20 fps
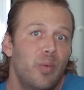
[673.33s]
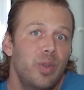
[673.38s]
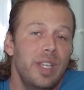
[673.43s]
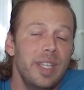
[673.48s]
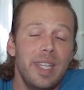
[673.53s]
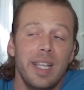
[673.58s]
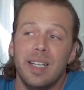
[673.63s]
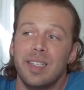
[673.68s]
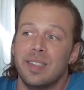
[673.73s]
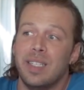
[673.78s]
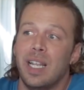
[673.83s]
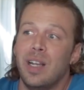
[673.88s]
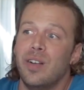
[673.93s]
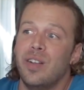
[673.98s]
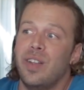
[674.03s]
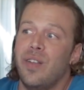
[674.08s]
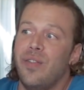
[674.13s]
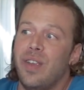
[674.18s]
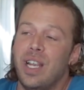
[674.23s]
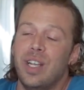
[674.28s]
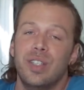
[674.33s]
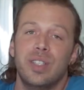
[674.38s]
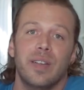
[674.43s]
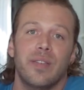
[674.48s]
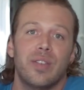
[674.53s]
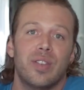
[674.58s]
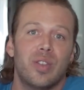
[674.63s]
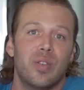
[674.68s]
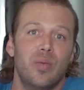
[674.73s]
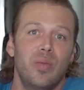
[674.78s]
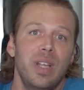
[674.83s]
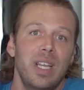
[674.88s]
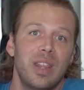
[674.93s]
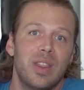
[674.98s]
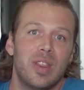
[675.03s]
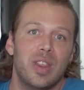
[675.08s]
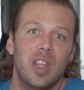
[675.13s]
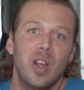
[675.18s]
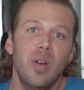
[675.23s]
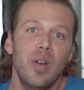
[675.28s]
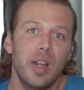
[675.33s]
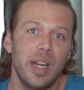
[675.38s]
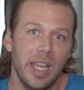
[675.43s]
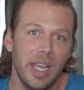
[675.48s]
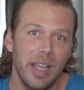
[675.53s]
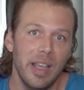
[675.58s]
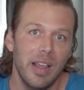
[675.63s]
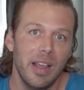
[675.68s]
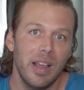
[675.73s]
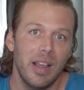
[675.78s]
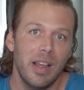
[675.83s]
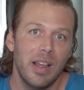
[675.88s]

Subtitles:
When you take a standard deviation of 3 in 30,